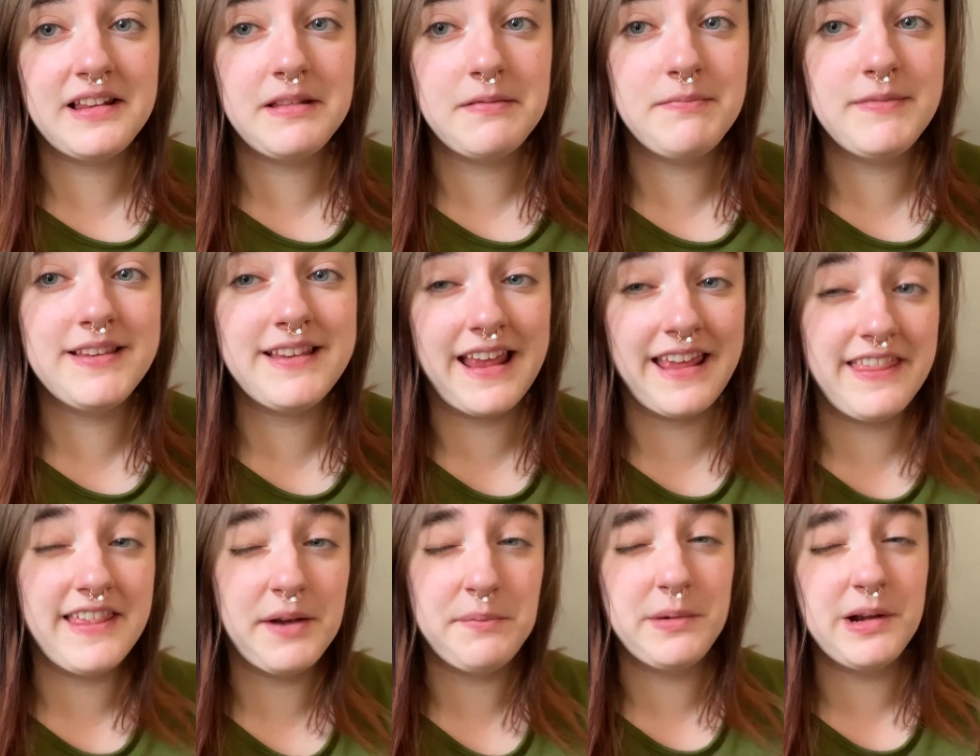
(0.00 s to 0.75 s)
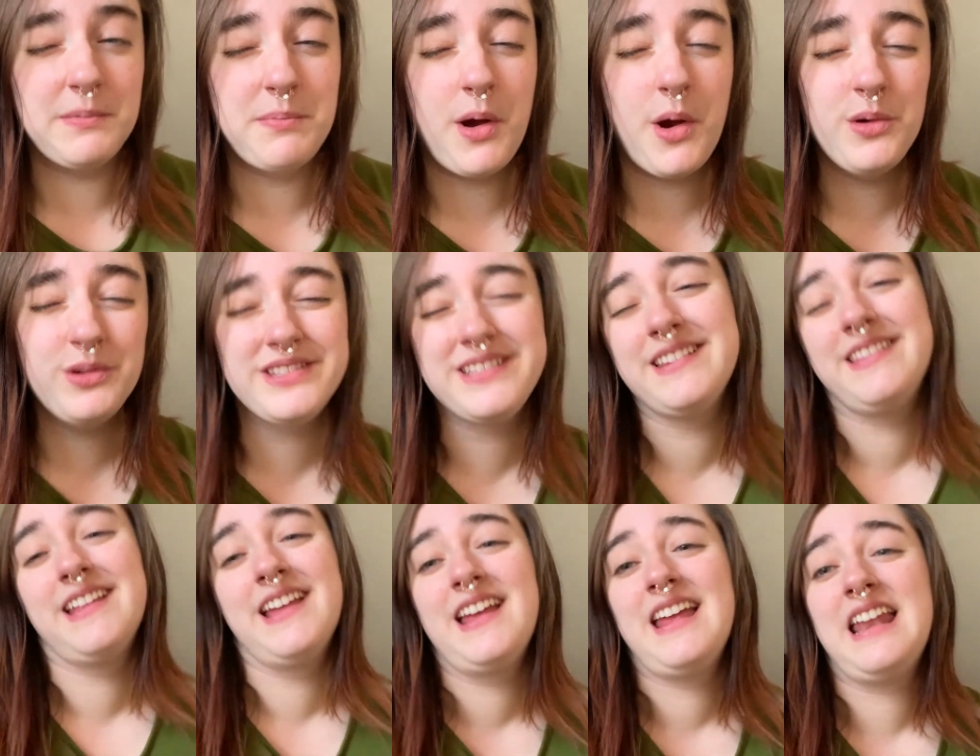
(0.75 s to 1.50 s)
say that I'm gonna post
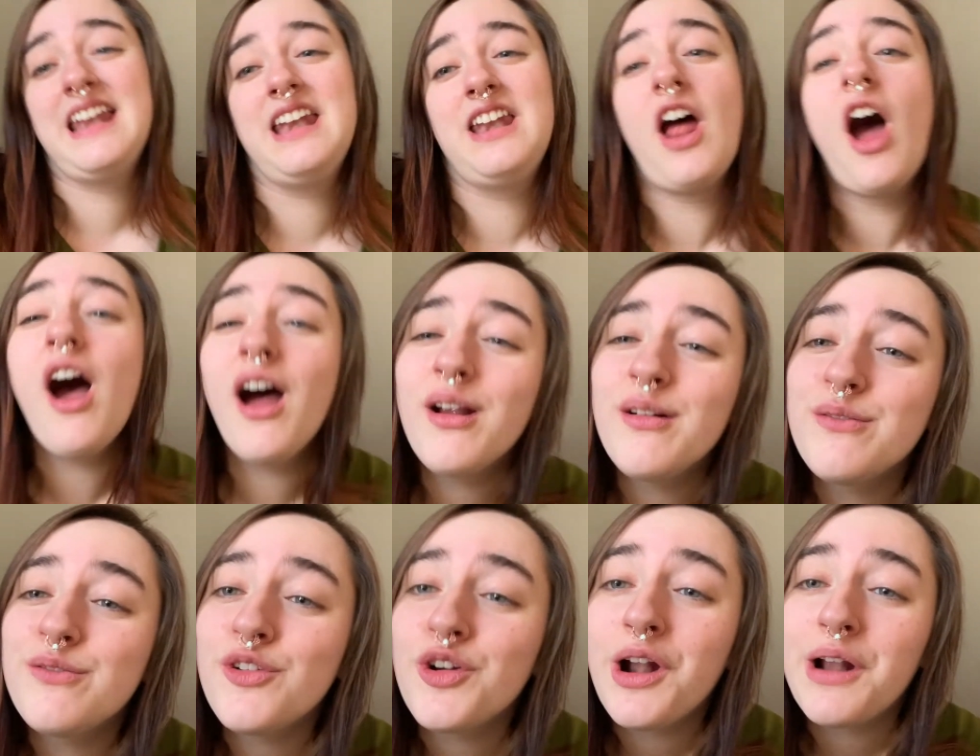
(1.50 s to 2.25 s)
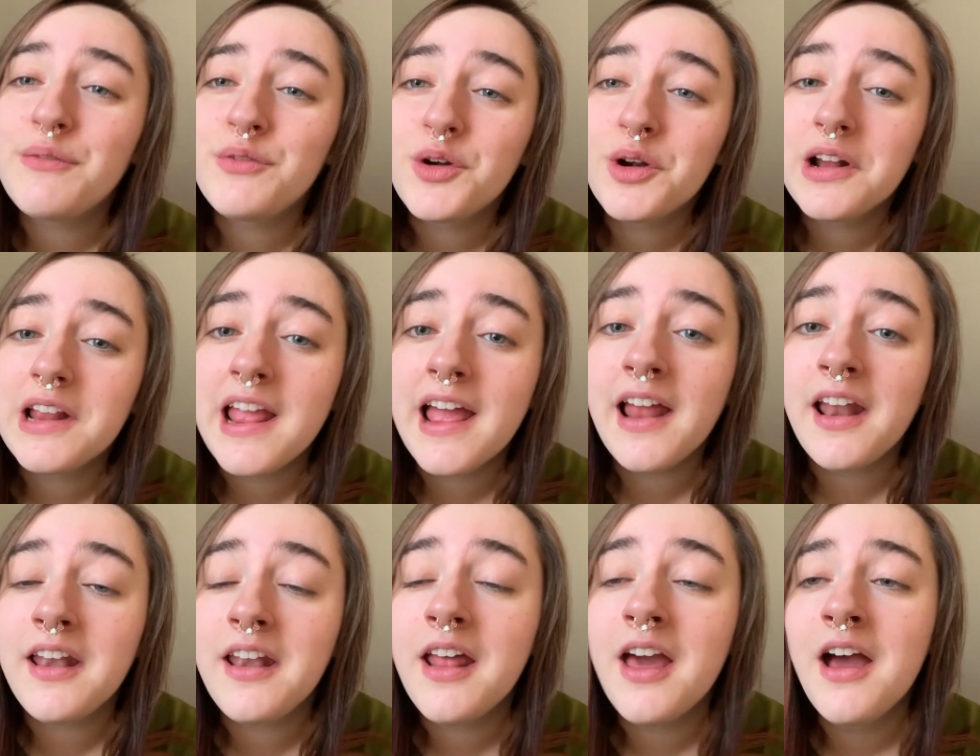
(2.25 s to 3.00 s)
and then not forever
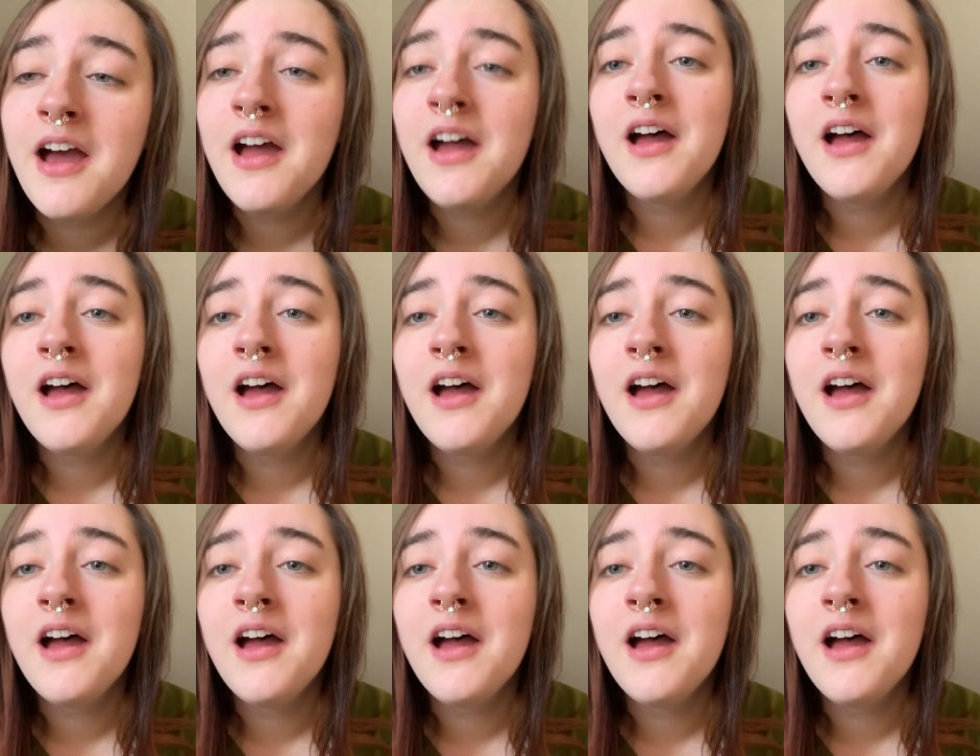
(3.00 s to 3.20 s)
again.